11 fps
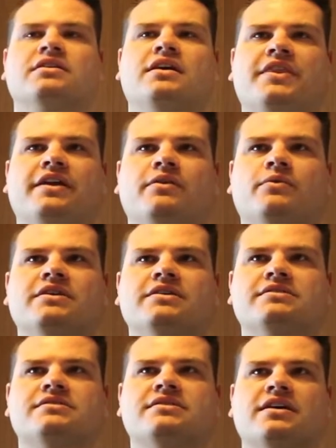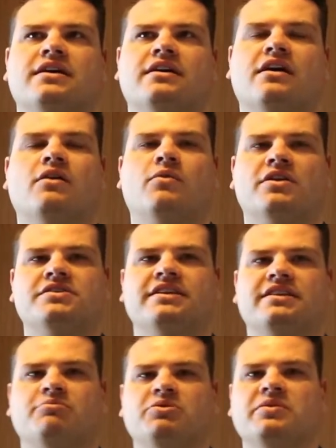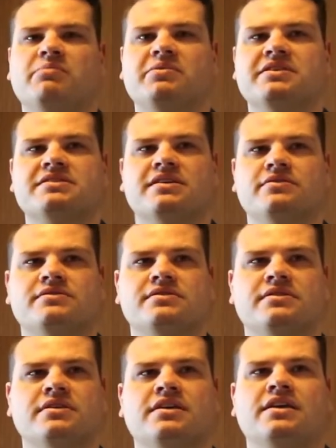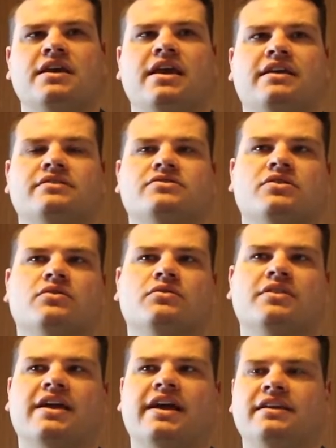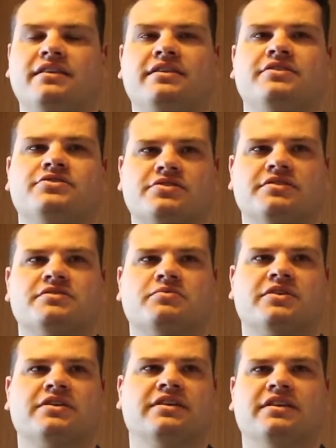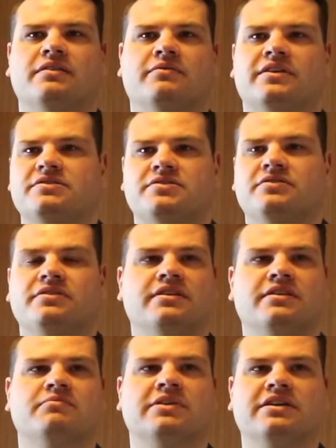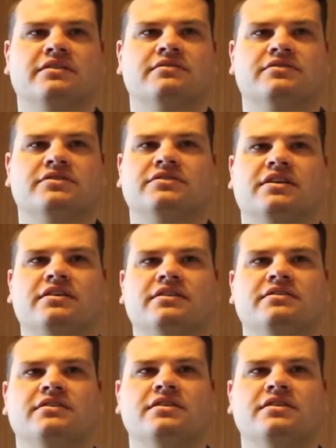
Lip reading: There was a hot water tank that blew up in this house. And so the guy did the insurance work and then went, screw it, I'm gonna just sell it.